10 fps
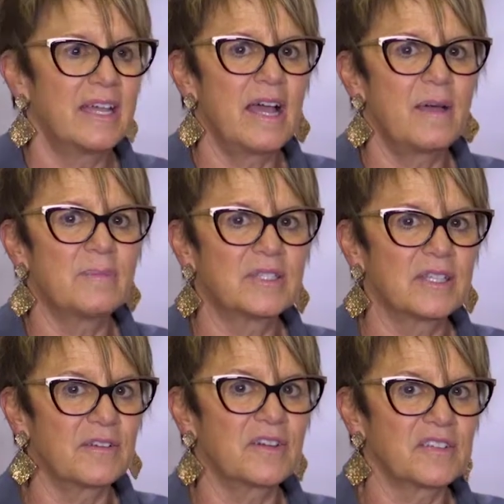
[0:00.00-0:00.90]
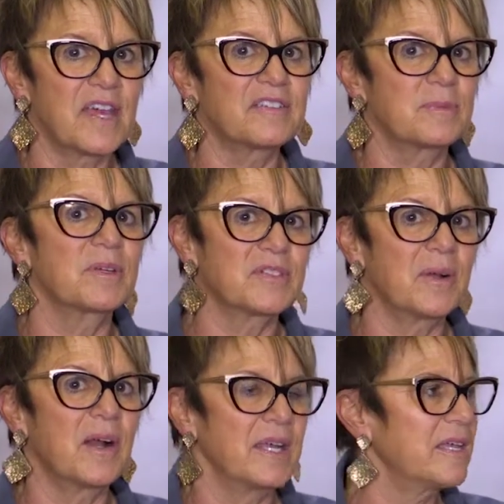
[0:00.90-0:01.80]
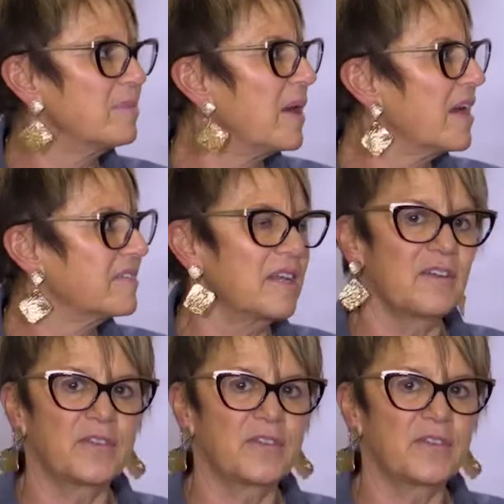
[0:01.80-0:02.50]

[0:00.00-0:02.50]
um, delivers customers to our inbox and our